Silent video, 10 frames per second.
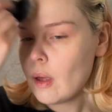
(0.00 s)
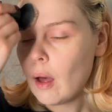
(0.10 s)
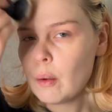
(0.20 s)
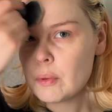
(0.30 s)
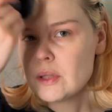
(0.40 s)

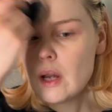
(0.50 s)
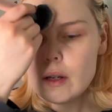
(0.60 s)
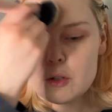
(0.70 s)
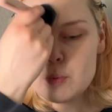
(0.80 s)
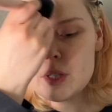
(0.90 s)
I wasn't
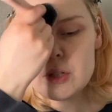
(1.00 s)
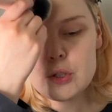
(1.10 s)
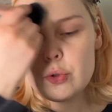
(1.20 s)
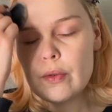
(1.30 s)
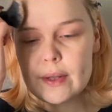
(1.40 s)
100%
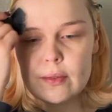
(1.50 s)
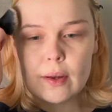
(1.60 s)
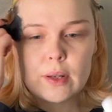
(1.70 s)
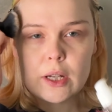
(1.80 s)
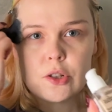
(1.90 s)
sure on this
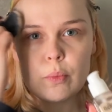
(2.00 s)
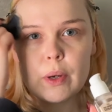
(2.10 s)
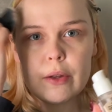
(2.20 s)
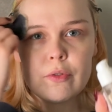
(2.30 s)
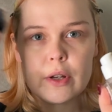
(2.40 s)
foundation when
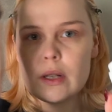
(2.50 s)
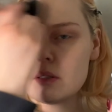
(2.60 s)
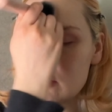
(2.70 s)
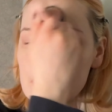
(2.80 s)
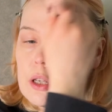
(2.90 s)
I
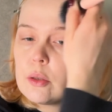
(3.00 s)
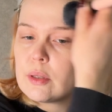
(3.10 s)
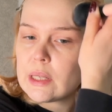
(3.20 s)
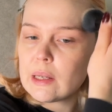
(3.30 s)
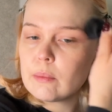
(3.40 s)
first
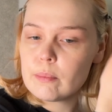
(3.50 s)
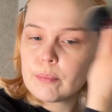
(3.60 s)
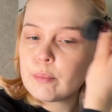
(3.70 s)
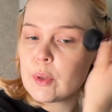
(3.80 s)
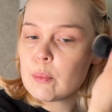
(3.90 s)
used it,
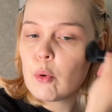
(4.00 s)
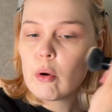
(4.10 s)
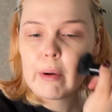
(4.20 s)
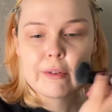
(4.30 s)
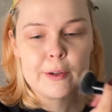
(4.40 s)
but the
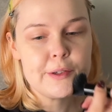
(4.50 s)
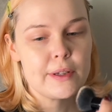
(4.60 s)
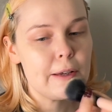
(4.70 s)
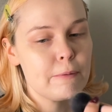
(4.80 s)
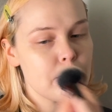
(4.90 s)
more I've used
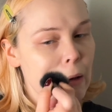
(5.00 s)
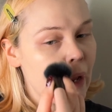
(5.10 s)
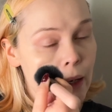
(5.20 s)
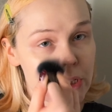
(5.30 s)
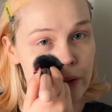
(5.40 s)
it, I
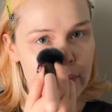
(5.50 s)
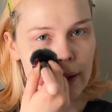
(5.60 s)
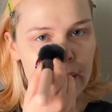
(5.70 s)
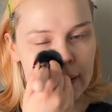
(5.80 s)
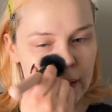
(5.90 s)
actually really
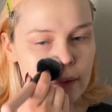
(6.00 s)
like it.